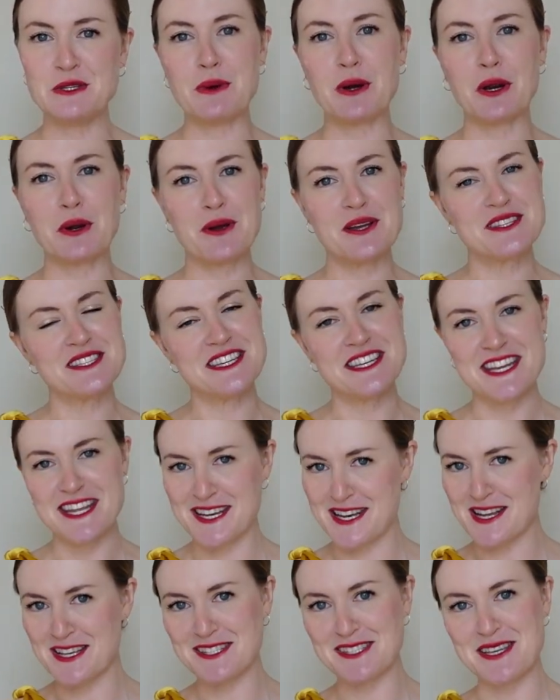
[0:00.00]
you are going to
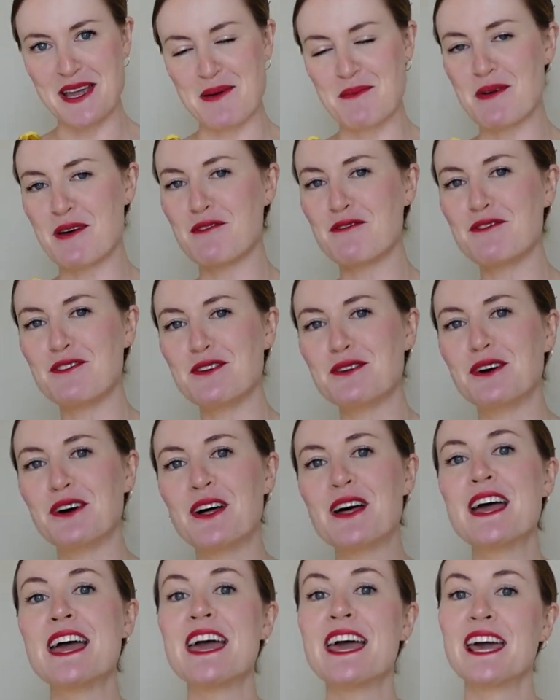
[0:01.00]
need some
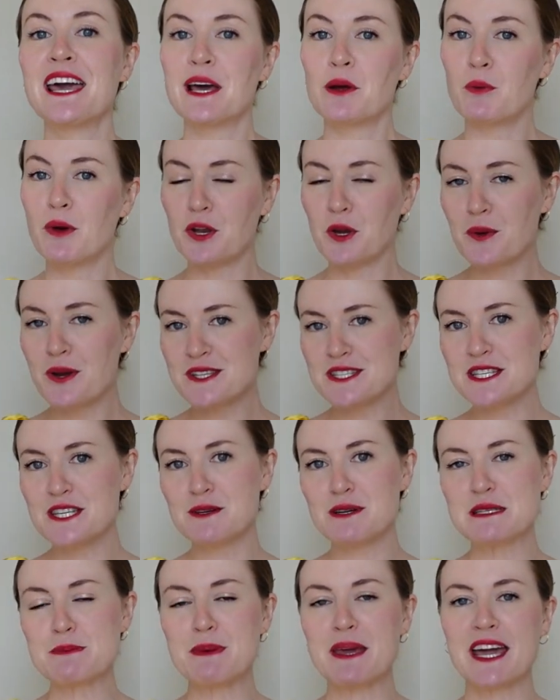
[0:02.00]
fuel. And what you're going to do
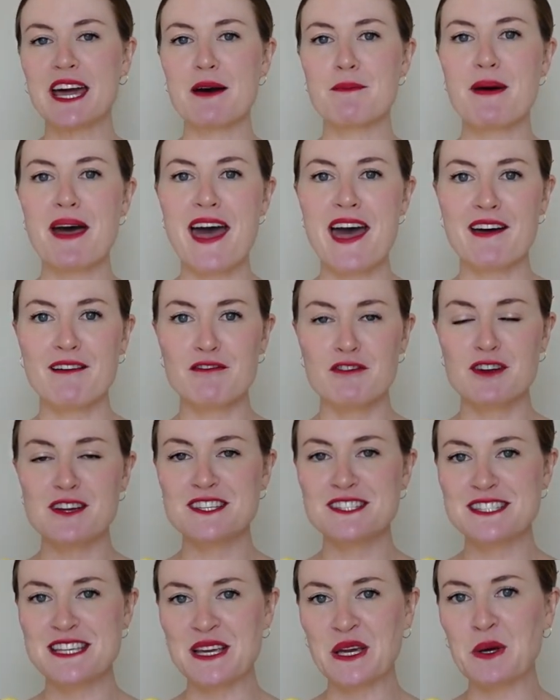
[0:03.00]
is pick up every
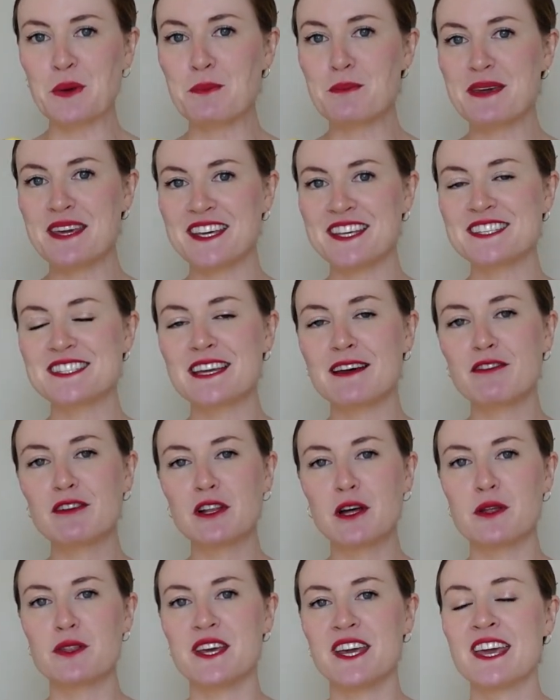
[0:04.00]
single piece of
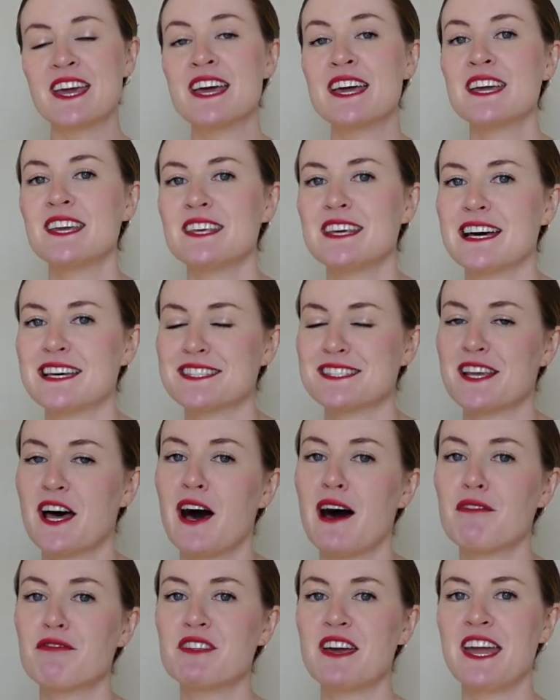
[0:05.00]
clothing, yes,
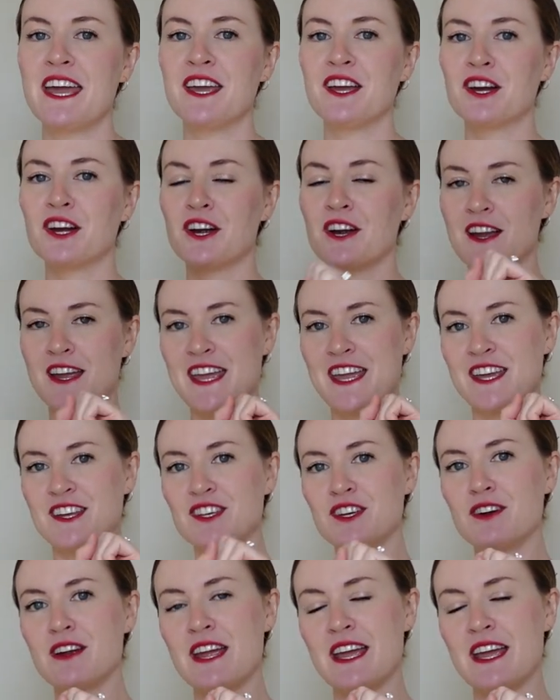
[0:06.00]
off the hanger, in your